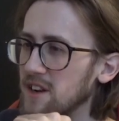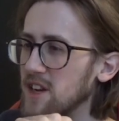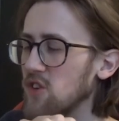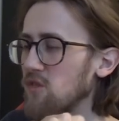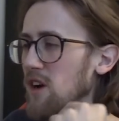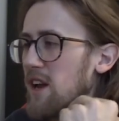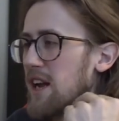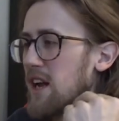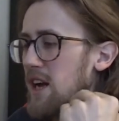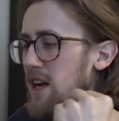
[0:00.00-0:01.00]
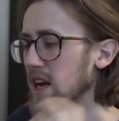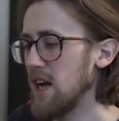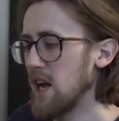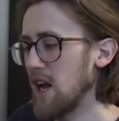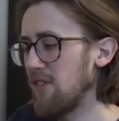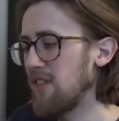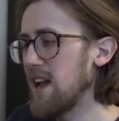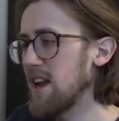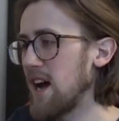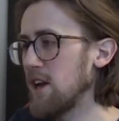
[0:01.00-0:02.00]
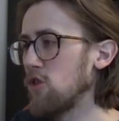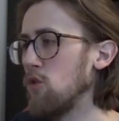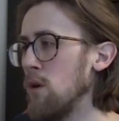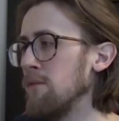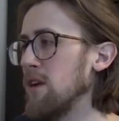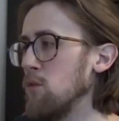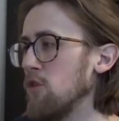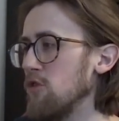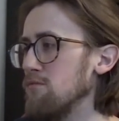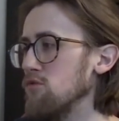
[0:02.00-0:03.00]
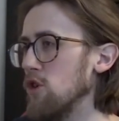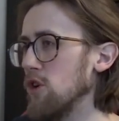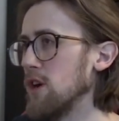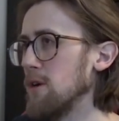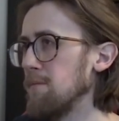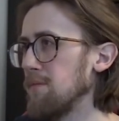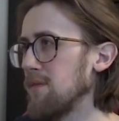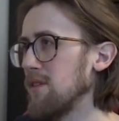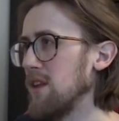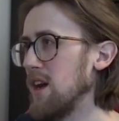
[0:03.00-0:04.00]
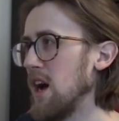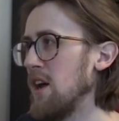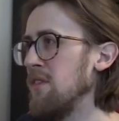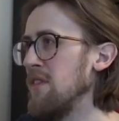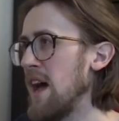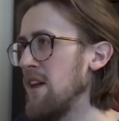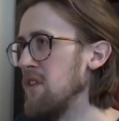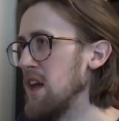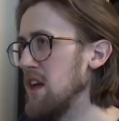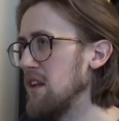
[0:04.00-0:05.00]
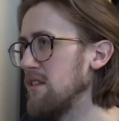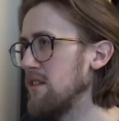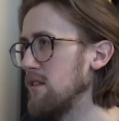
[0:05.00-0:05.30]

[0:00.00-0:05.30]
And I just felt like if they'd had the 1v1s with Brooke and then they